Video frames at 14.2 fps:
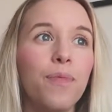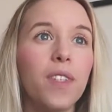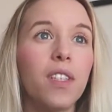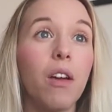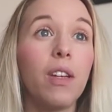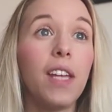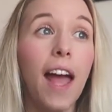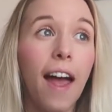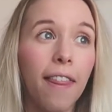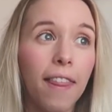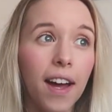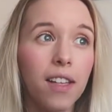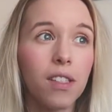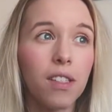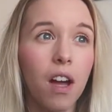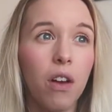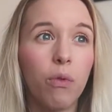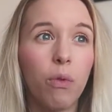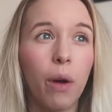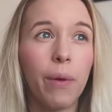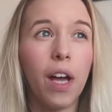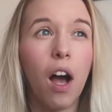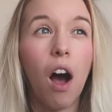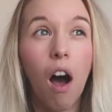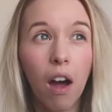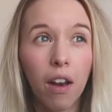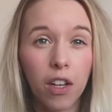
So yeah, that's kind of where we are,